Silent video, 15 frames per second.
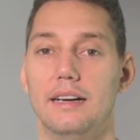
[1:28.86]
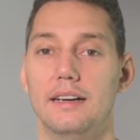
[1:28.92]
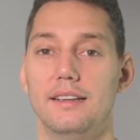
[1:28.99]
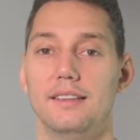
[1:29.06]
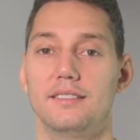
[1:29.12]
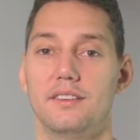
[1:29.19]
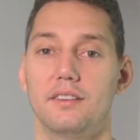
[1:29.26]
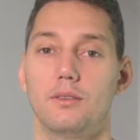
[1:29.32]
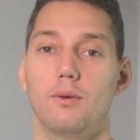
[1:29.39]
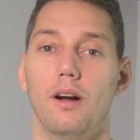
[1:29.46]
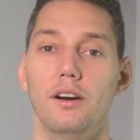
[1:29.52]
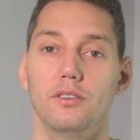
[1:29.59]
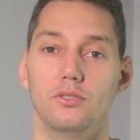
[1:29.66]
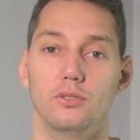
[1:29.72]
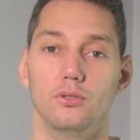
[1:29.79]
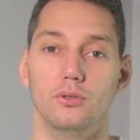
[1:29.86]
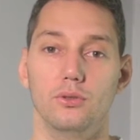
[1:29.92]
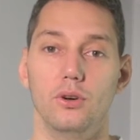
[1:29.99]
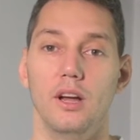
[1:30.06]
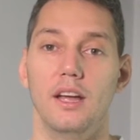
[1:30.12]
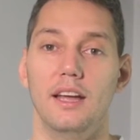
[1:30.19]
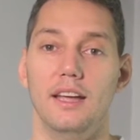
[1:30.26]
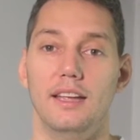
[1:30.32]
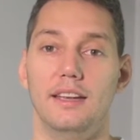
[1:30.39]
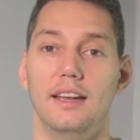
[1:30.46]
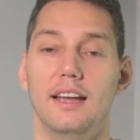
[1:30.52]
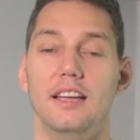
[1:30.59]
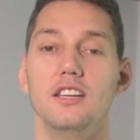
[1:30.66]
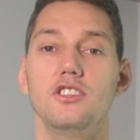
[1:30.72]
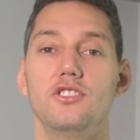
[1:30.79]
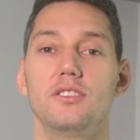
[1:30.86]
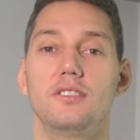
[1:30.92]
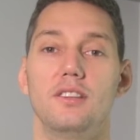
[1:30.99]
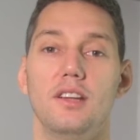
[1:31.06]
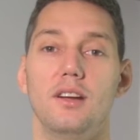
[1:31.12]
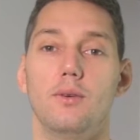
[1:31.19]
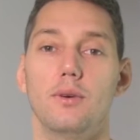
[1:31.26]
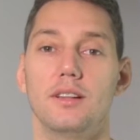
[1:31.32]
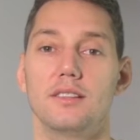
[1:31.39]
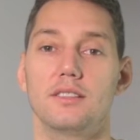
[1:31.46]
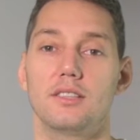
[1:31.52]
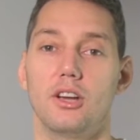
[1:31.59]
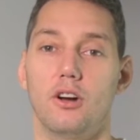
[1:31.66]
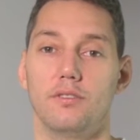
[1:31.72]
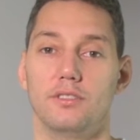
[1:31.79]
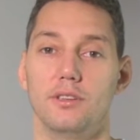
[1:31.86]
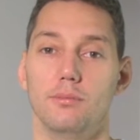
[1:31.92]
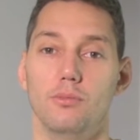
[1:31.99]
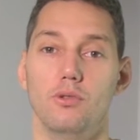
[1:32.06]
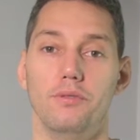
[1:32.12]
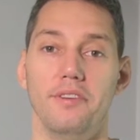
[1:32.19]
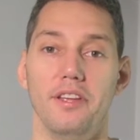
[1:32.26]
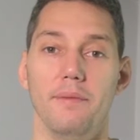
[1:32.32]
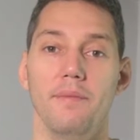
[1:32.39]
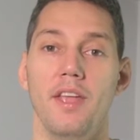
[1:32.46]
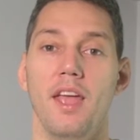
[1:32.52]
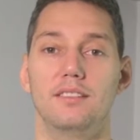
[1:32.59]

is required to do in each sequence of the movie.